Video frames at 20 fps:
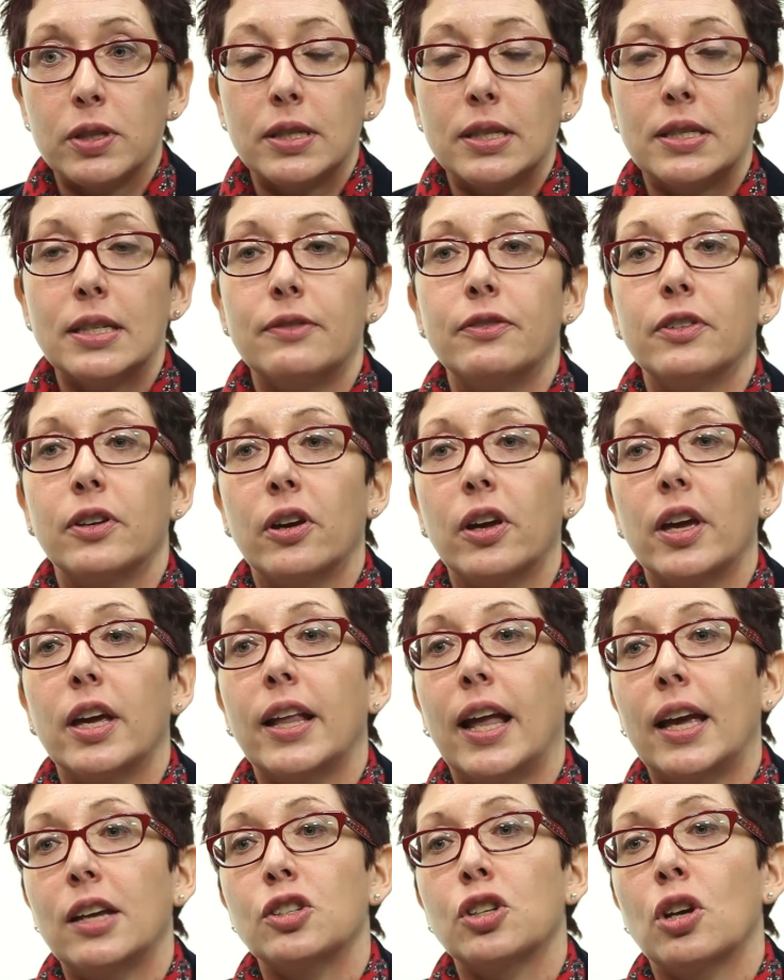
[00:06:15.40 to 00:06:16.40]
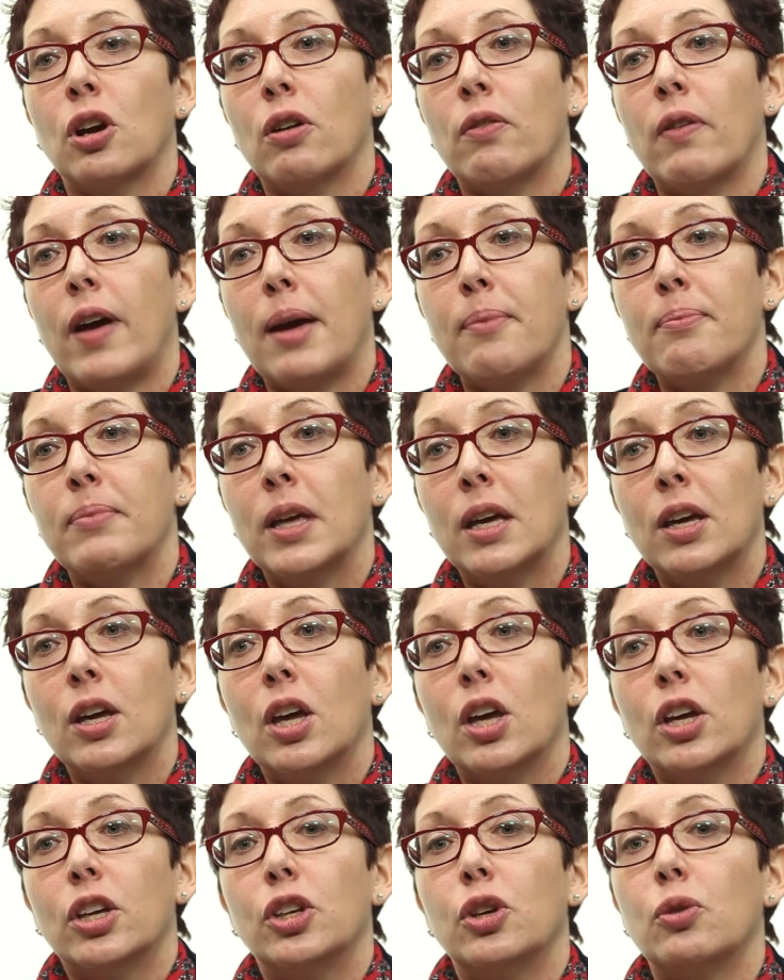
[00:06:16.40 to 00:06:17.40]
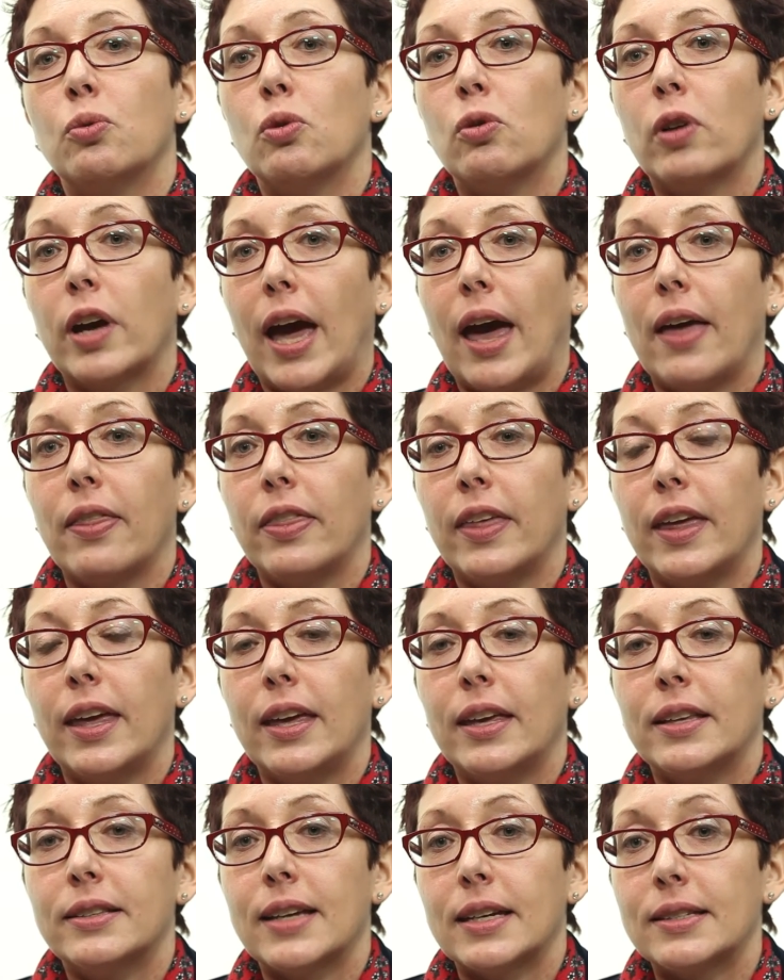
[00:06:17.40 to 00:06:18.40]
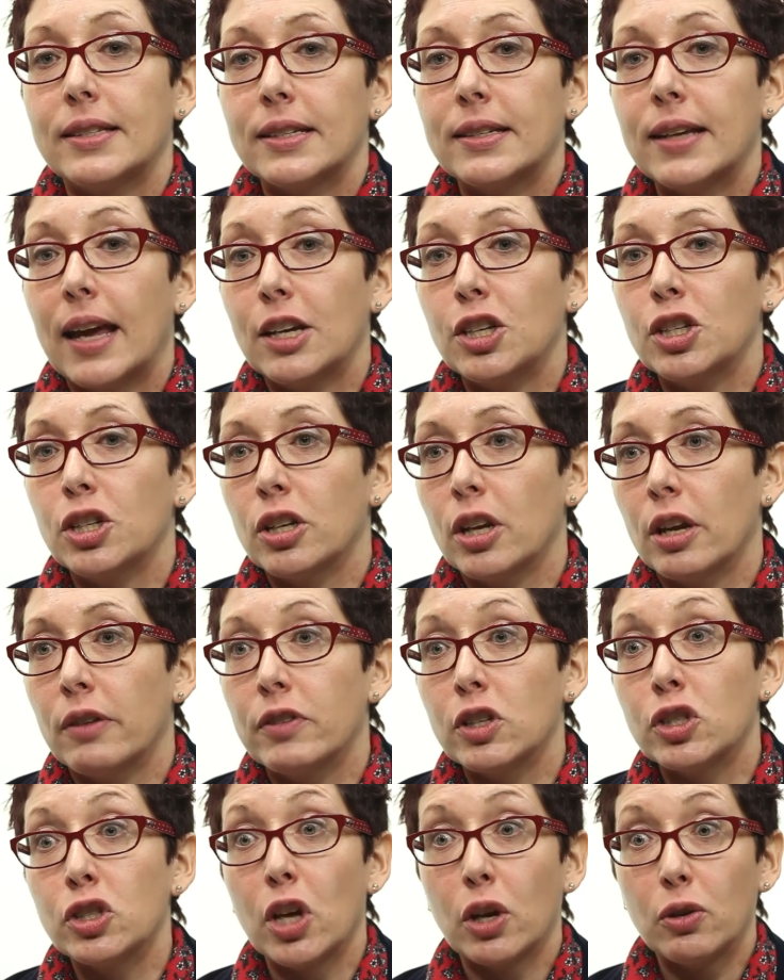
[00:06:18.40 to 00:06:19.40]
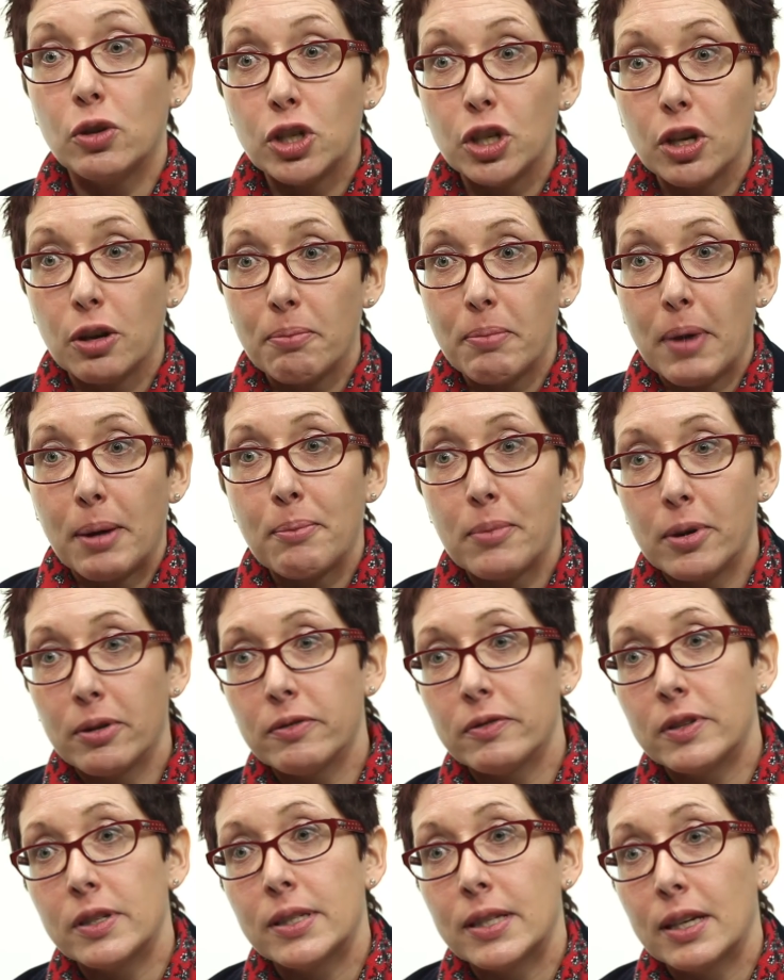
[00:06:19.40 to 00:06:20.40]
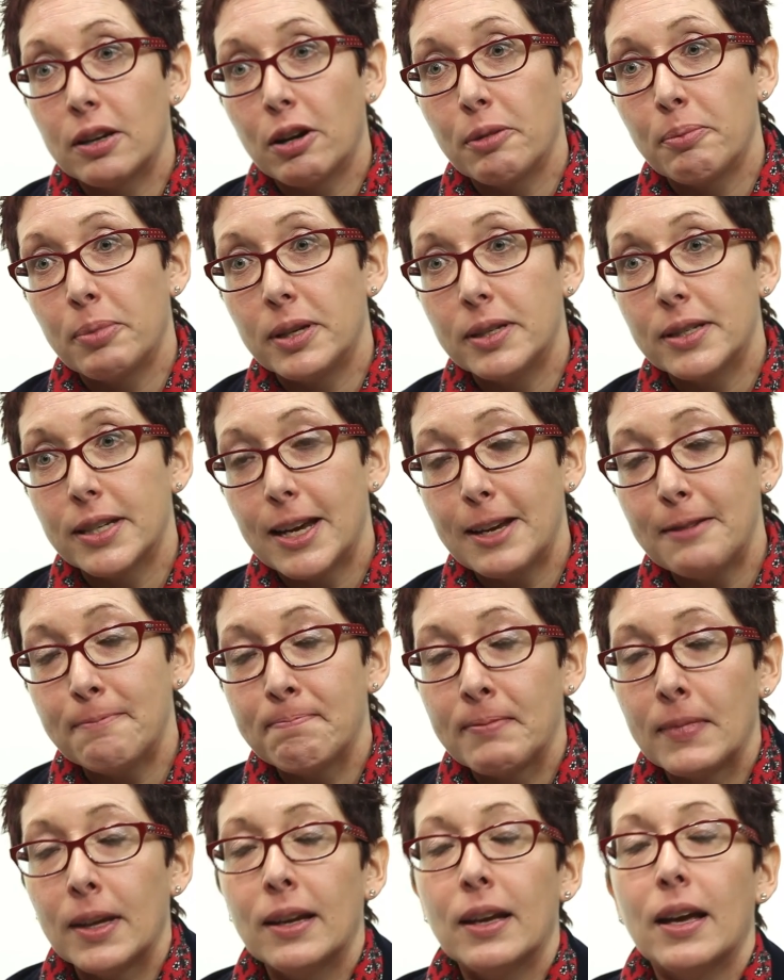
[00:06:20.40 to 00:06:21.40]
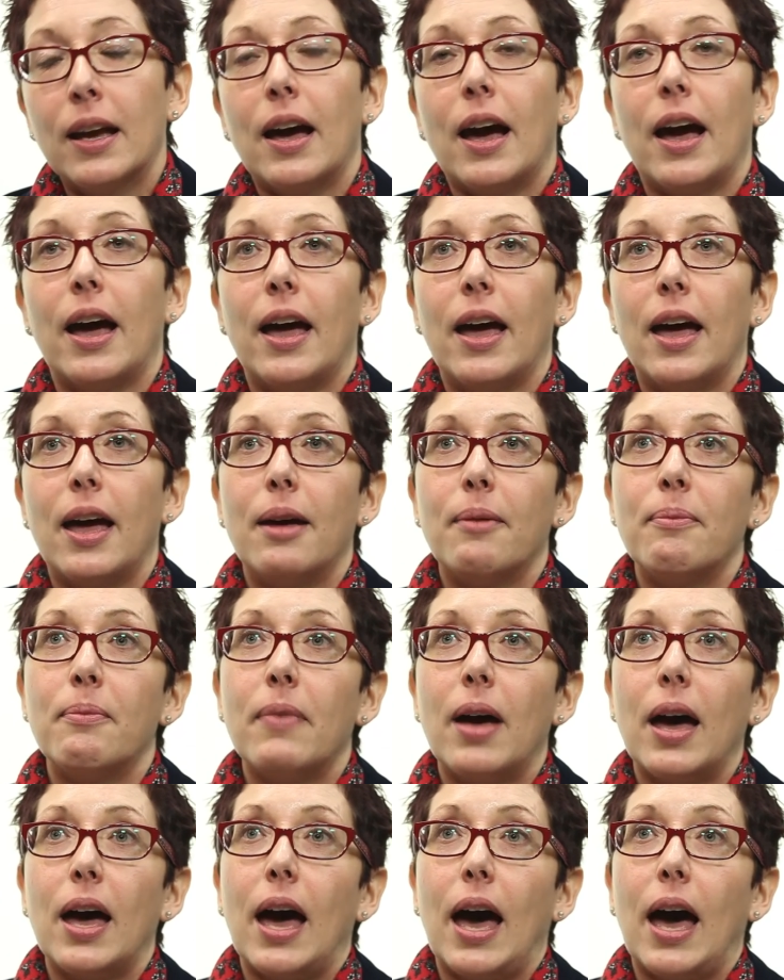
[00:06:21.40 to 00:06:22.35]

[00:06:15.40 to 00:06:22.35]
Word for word: certificate in HRM, you will get the designation of associate member of the CIPD, and